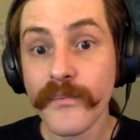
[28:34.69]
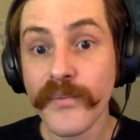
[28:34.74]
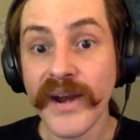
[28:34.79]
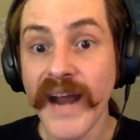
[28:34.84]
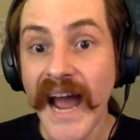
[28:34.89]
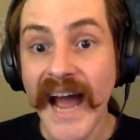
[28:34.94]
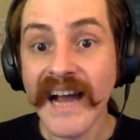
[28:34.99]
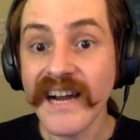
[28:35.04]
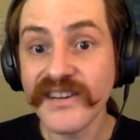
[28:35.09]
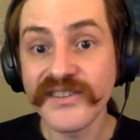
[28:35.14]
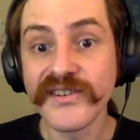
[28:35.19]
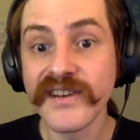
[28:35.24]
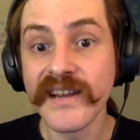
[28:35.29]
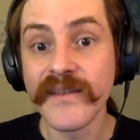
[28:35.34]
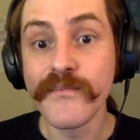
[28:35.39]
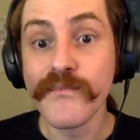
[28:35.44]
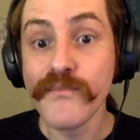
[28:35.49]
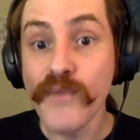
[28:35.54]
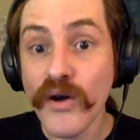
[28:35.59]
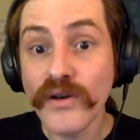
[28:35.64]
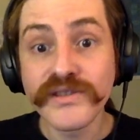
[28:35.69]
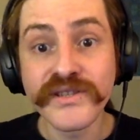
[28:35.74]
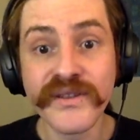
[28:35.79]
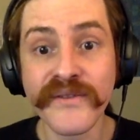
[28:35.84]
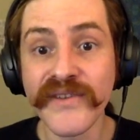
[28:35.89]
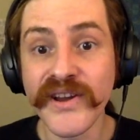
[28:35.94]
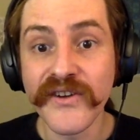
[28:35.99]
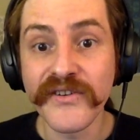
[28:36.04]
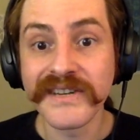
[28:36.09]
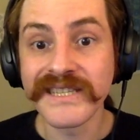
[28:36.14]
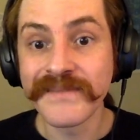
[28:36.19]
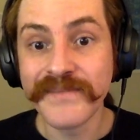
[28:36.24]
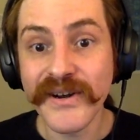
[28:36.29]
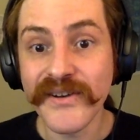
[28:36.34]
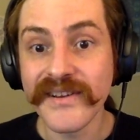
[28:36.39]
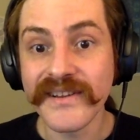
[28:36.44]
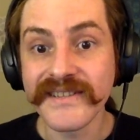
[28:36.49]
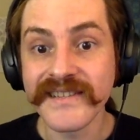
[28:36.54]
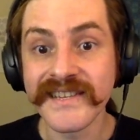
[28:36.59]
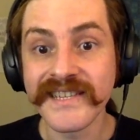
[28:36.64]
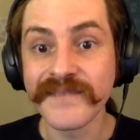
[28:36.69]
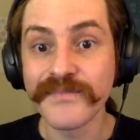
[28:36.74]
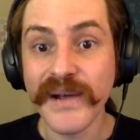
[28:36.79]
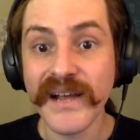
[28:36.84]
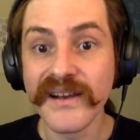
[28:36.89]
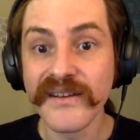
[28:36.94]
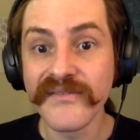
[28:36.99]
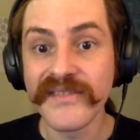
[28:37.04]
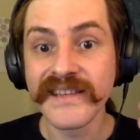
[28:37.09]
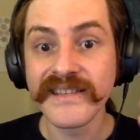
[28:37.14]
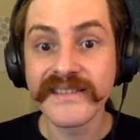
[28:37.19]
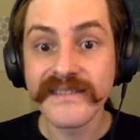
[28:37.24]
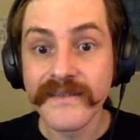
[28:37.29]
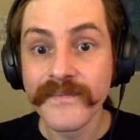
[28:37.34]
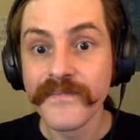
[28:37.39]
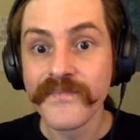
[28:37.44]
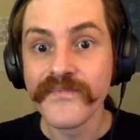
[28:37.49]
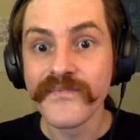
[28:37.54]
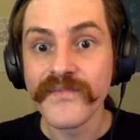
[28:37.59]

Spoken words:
But actually, most of your experience is made of this,